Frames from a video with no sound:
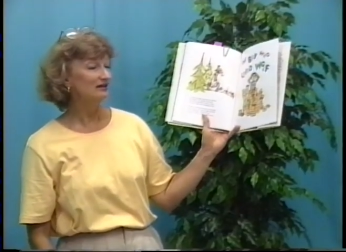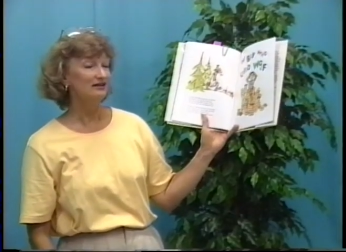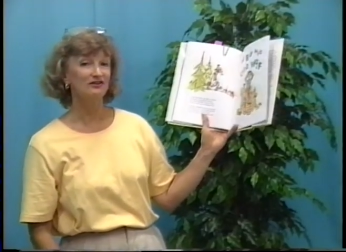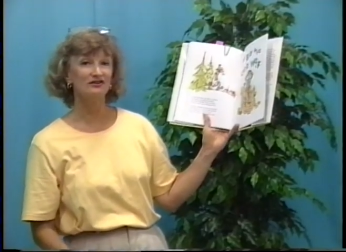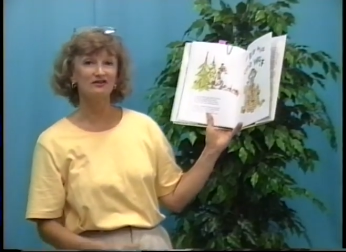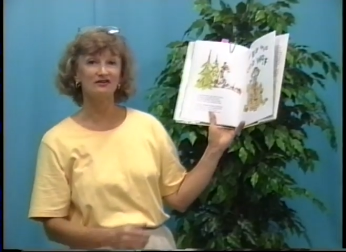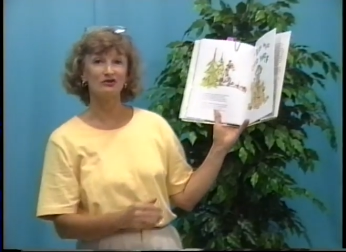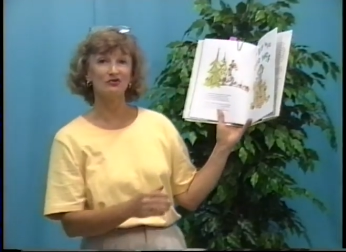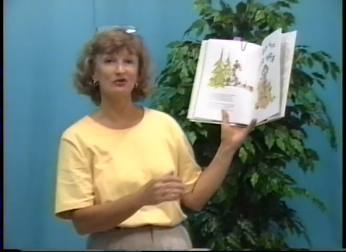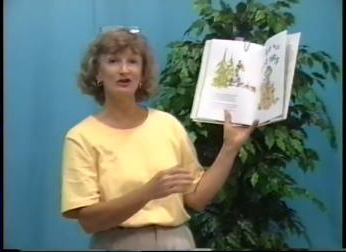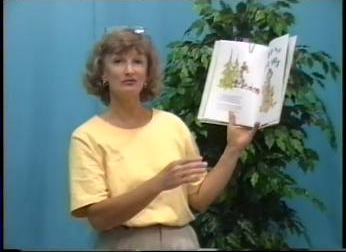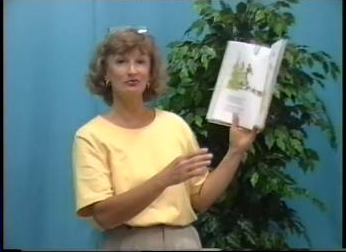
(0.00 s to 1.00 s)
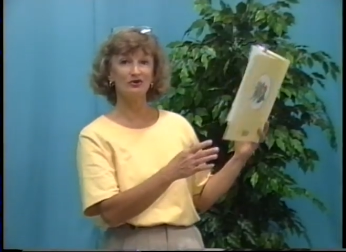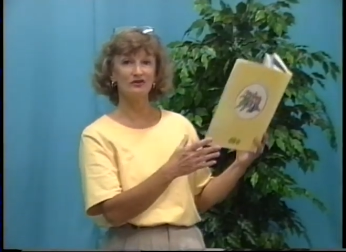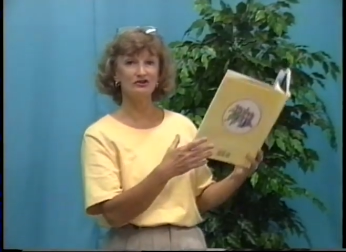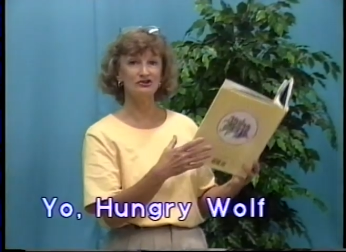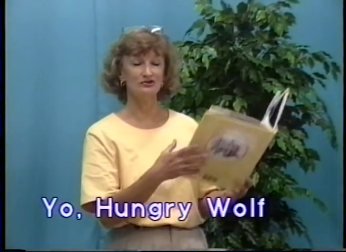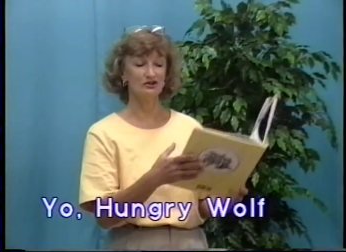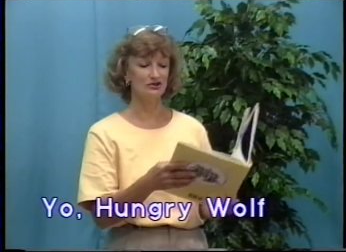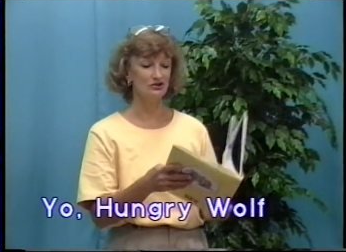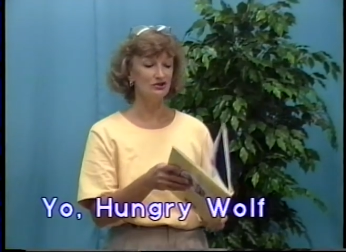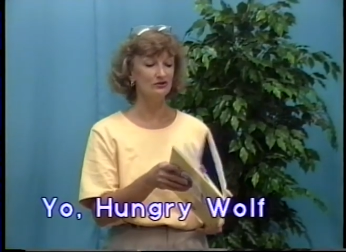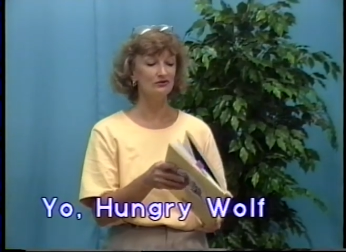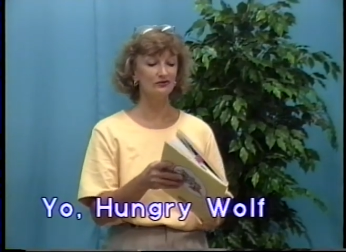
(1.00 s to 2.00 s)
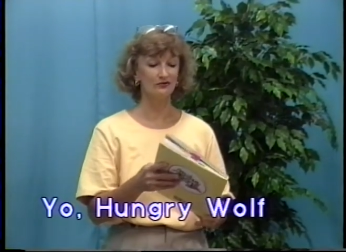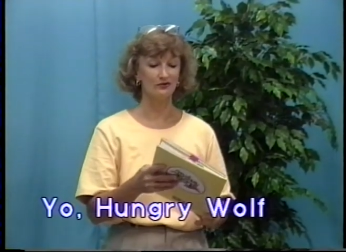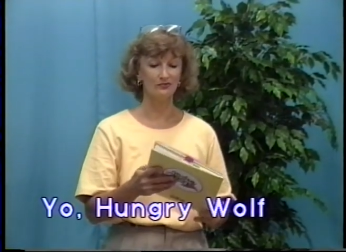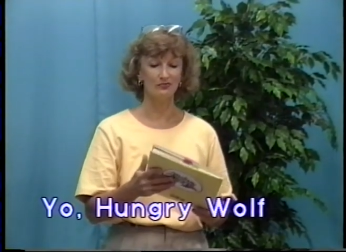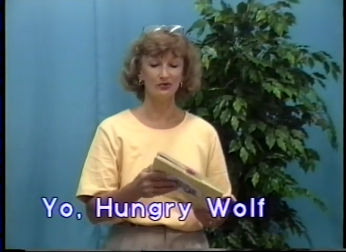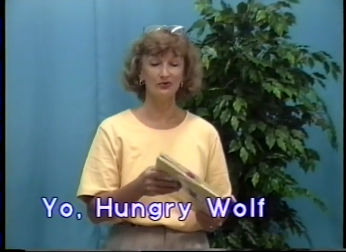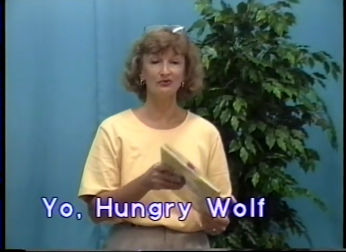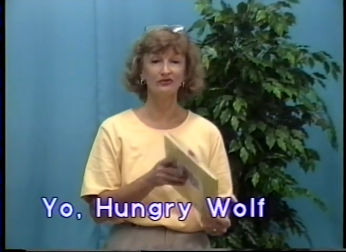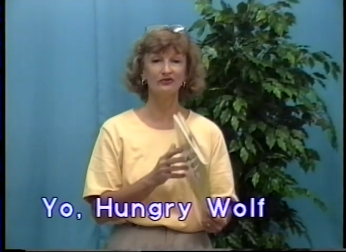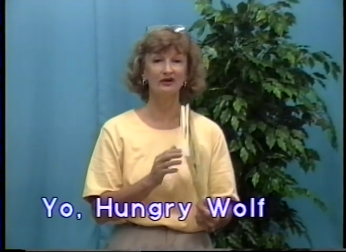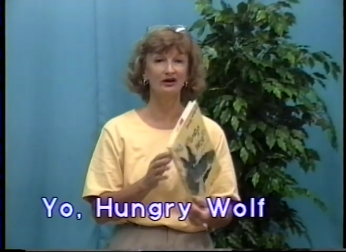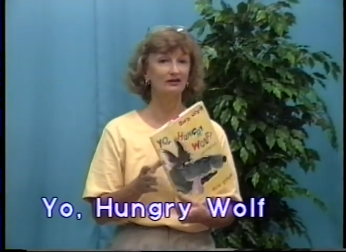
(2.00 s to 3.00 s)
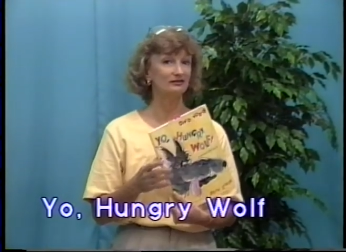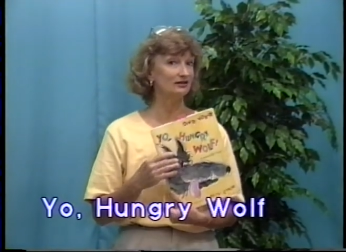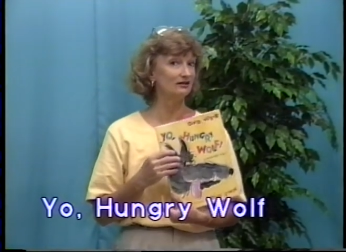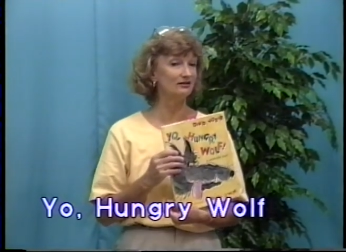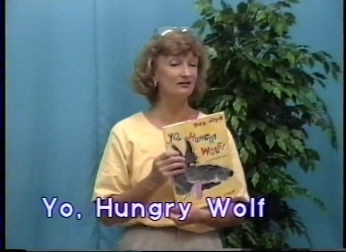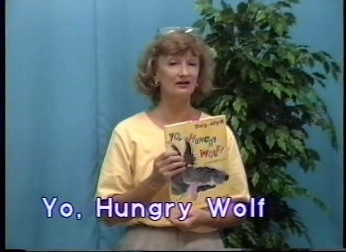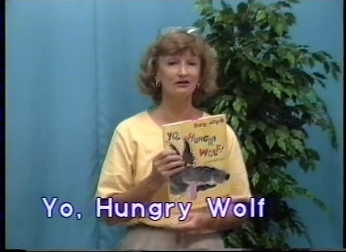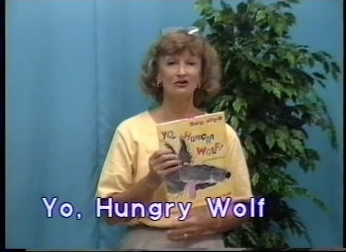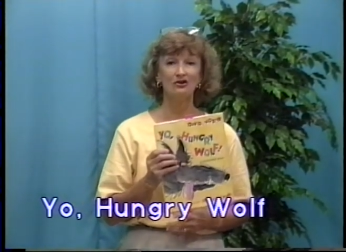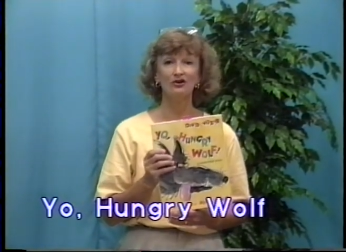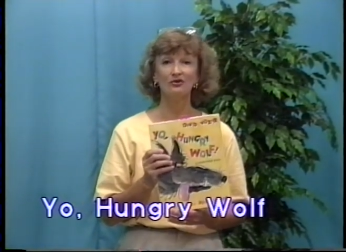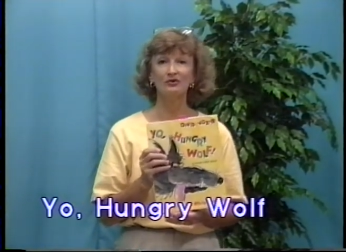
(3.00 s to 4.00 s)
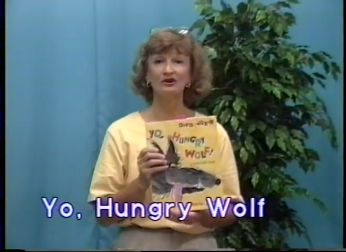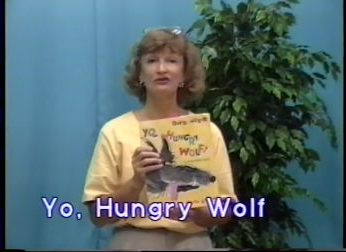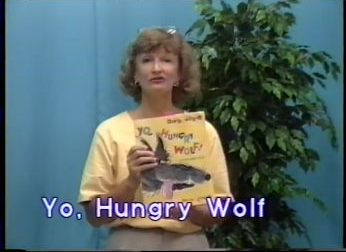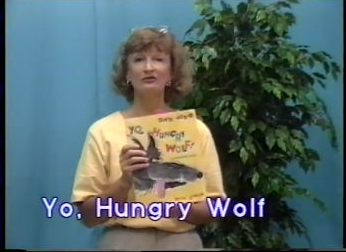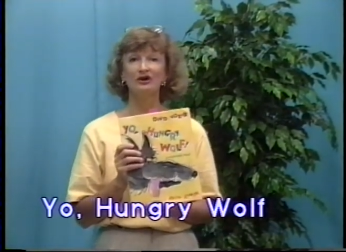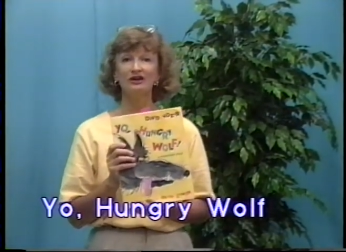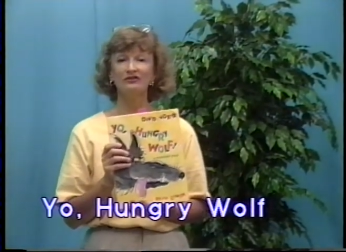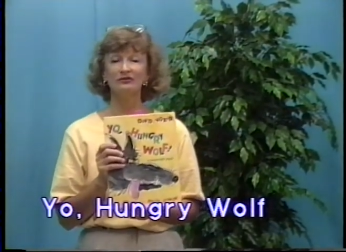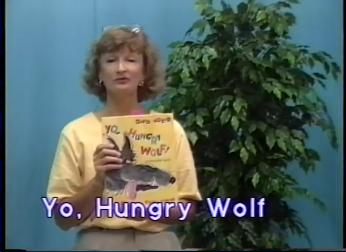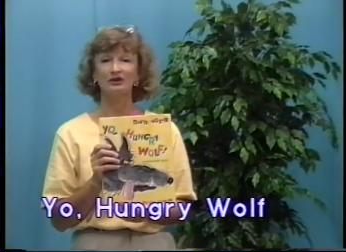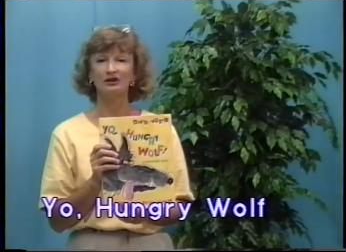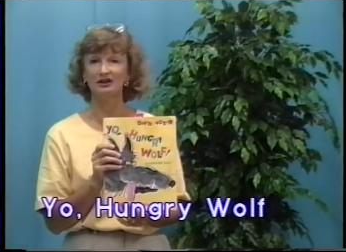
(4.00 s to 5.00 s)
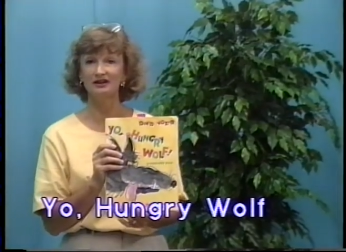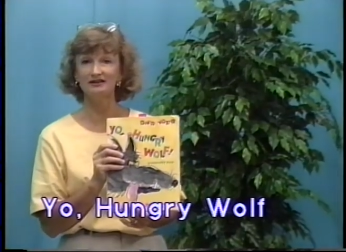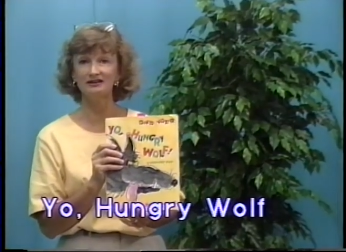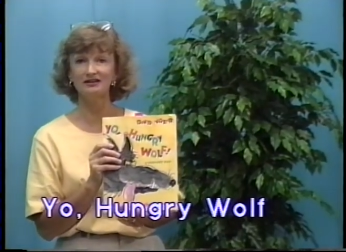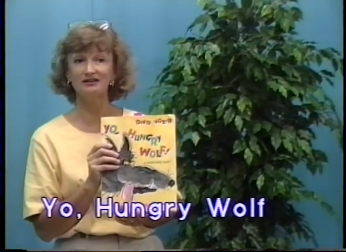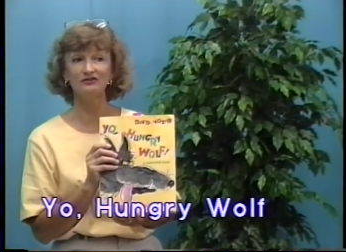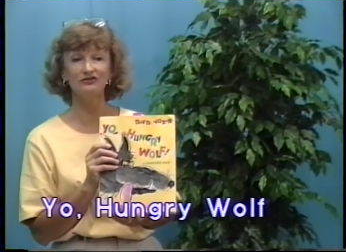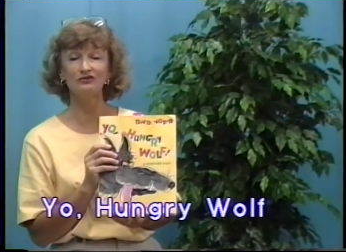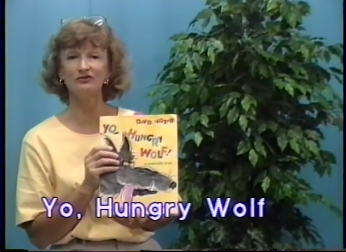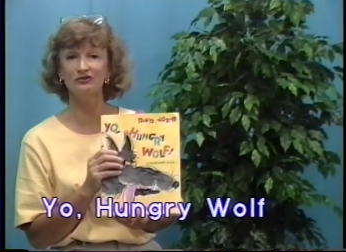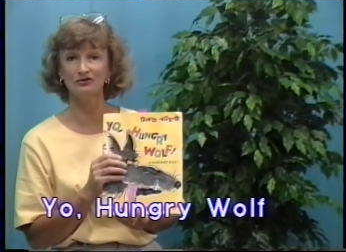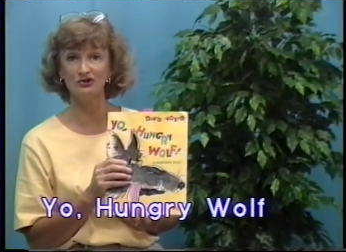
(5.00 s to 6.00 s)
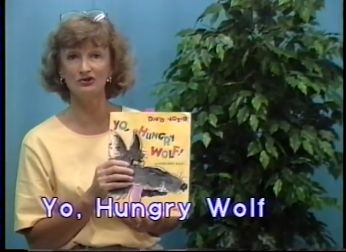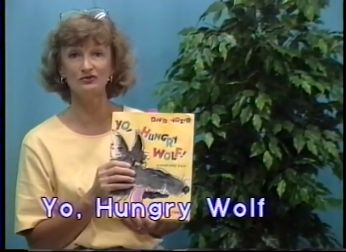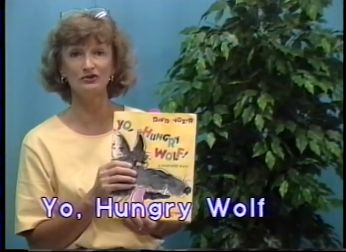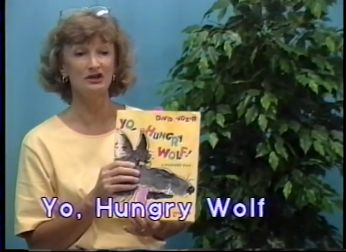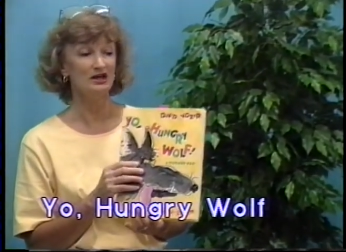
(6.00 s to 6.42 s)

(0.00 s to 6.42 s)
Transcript: This is a great book that you can use for both uh, kindergarten all the way through high school. Let the kids do their own